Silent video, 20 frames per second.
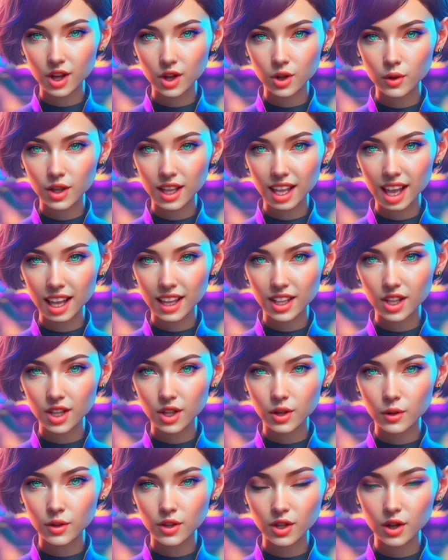on Create
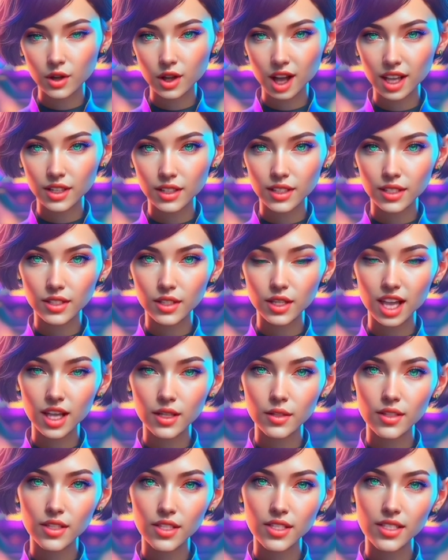User and
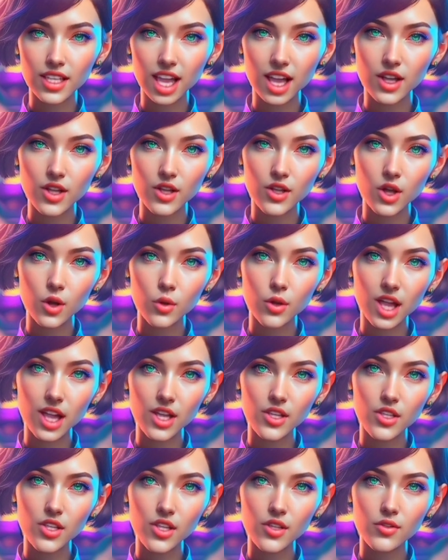select the desired
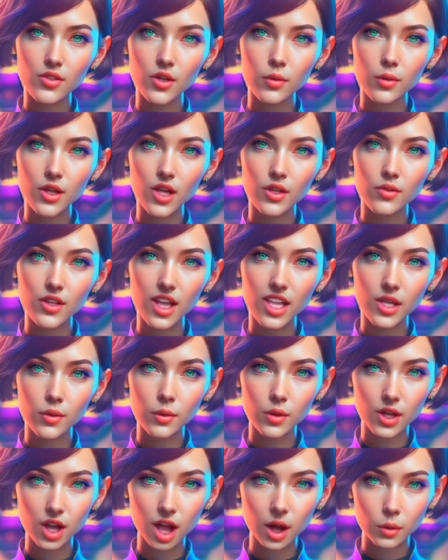location from the
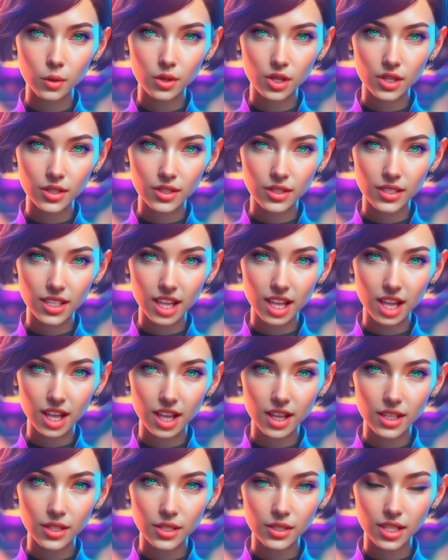available options.
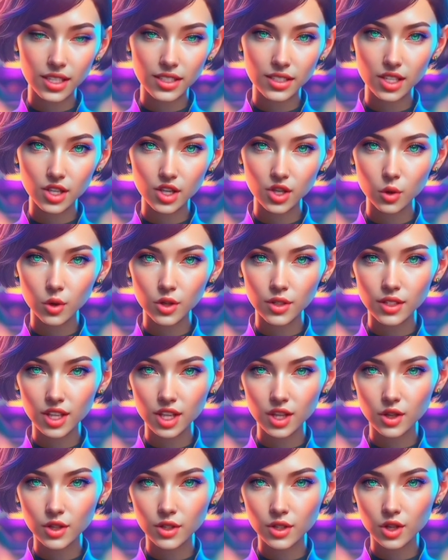This ensures
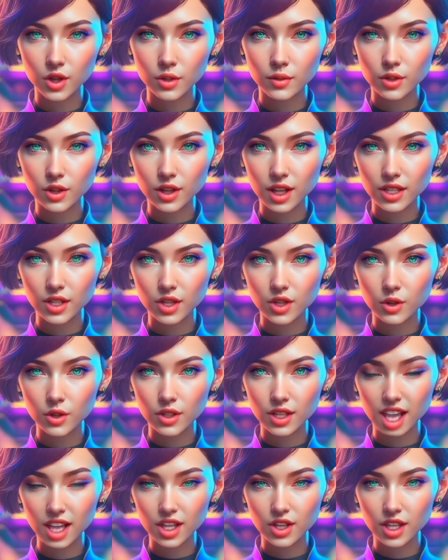that your server is
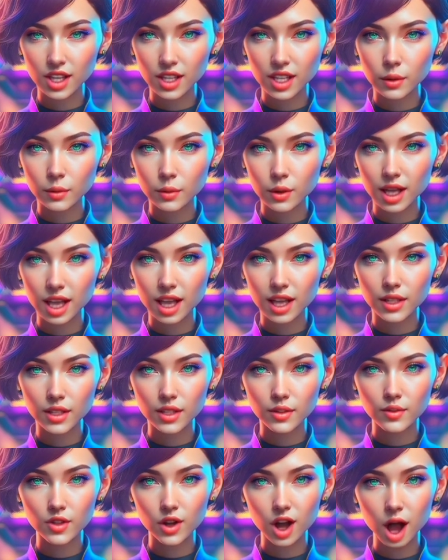strategically
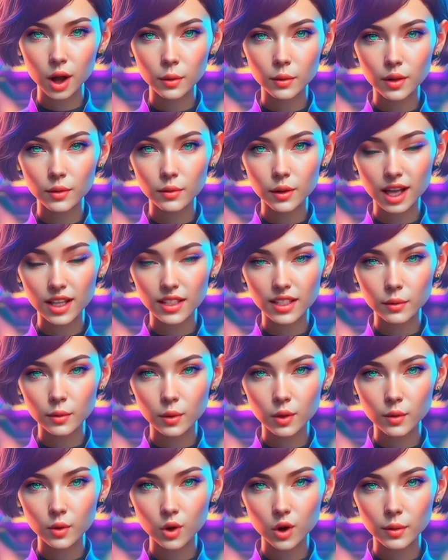placed for
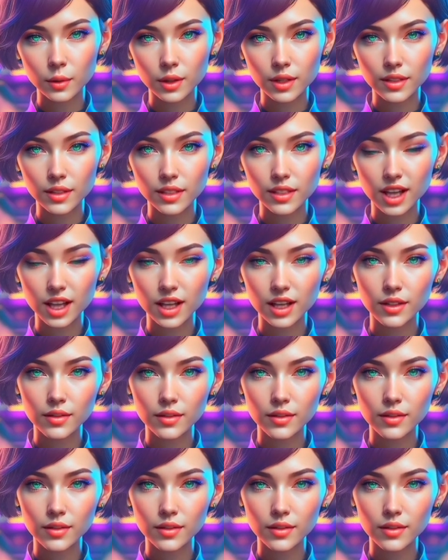optimized performance.